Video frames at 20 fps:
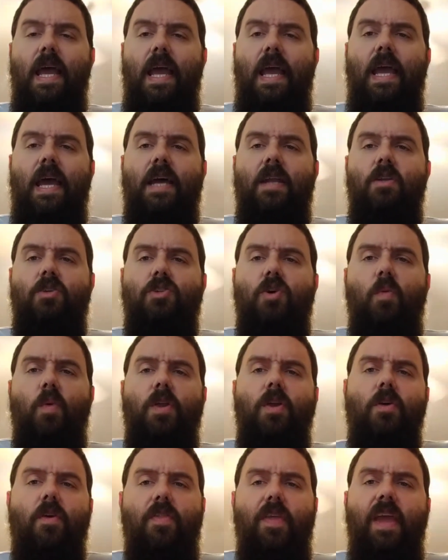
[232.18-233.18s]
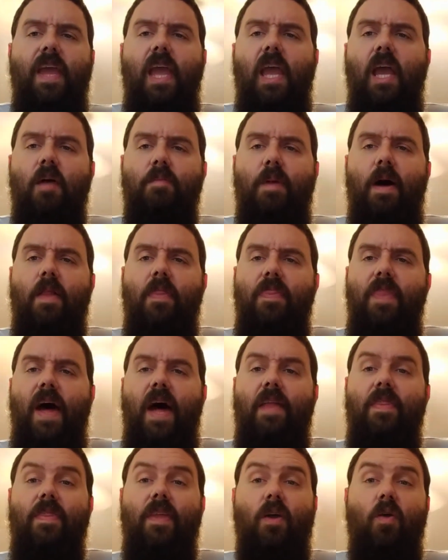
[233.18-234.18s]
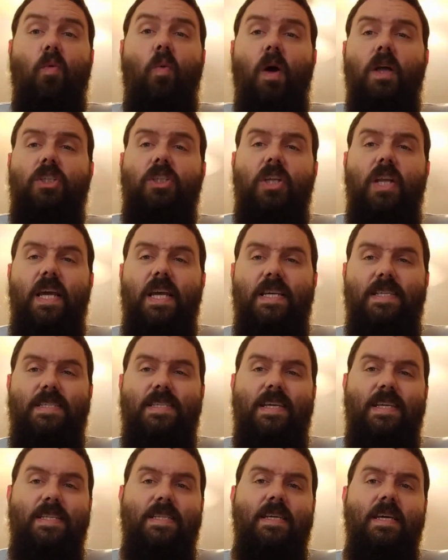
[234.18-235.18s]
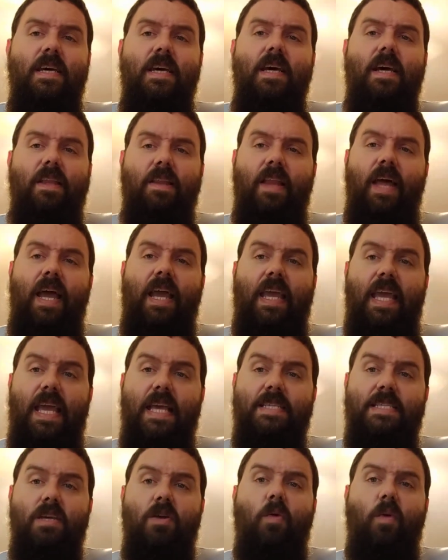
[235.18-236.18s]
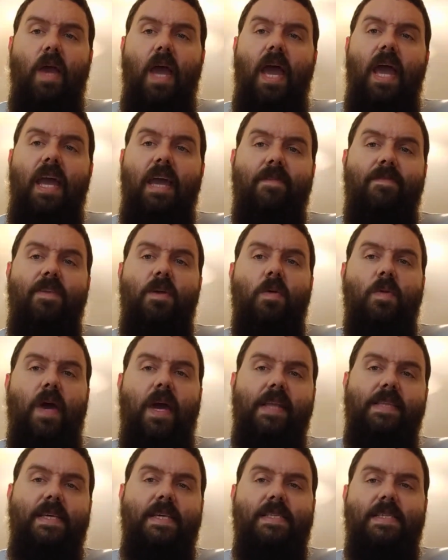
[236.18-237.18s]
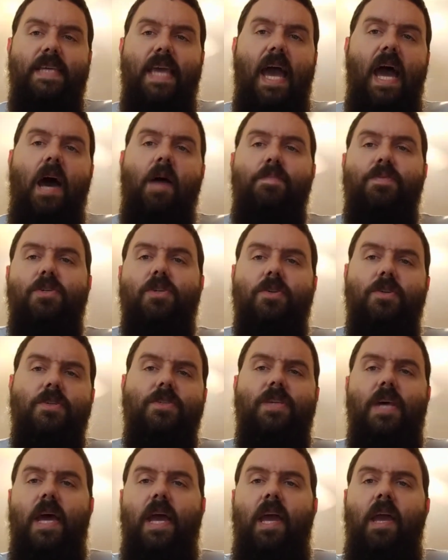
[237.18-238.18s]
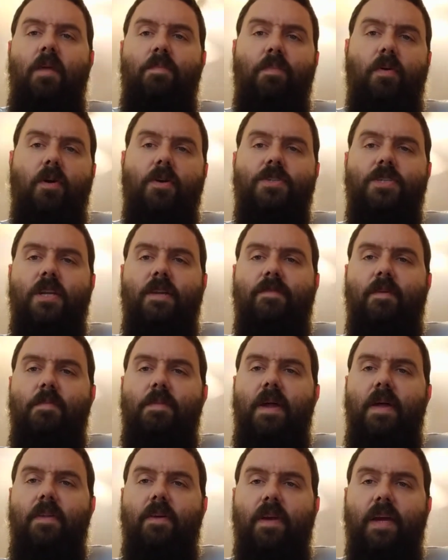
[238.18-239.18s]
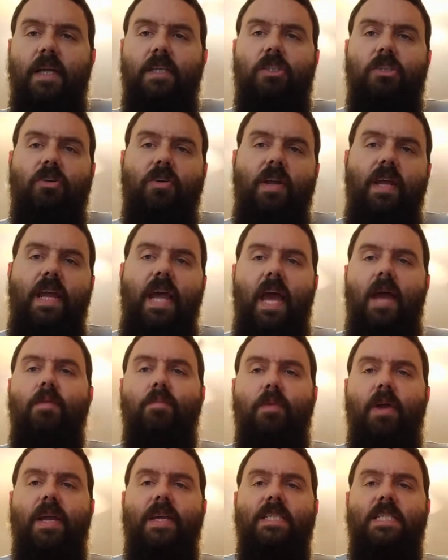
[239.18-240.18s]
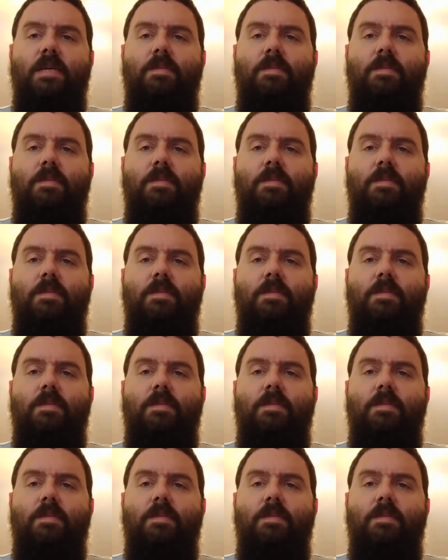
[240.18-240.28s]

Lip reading: And so when you're thinking about that, the question isn't like, is it okay if the United States captures a person from another country and brings